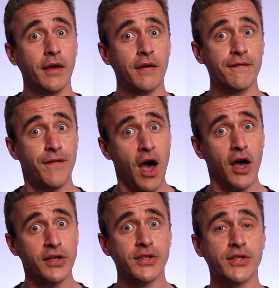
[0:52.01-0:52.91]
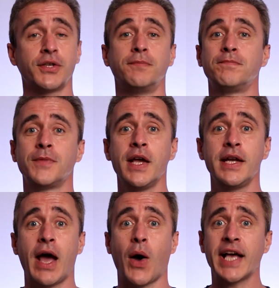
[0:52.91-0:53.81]
First,
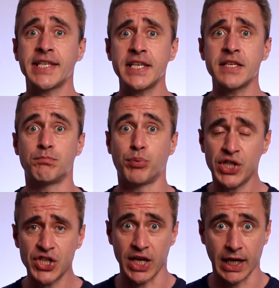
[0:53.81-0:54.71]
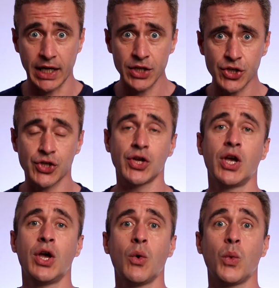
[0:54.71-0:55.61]
now as this is British English,
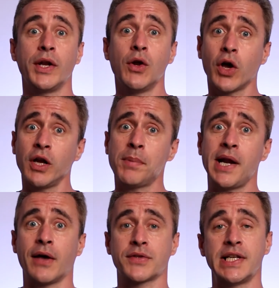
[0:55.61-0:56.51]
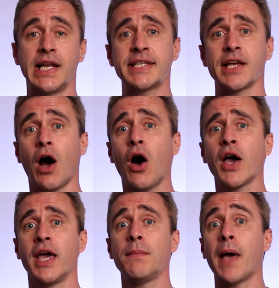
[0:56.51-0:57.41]
we're not going to pronounce the letter R
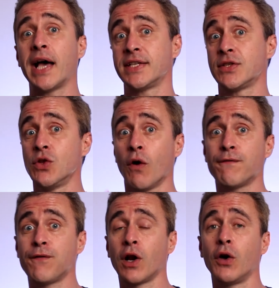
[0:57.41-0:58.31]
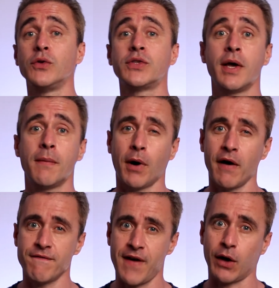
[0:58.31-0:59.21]
here as it's not followed by
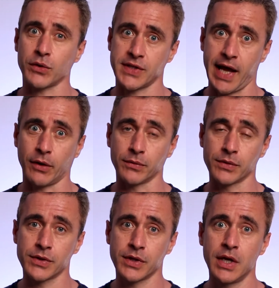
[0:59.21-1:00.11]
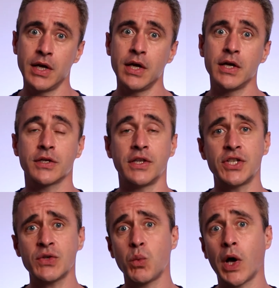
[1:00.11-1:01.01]
a vowel sound. So there's
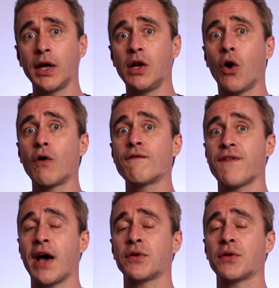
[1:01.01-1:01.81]
just one long vowel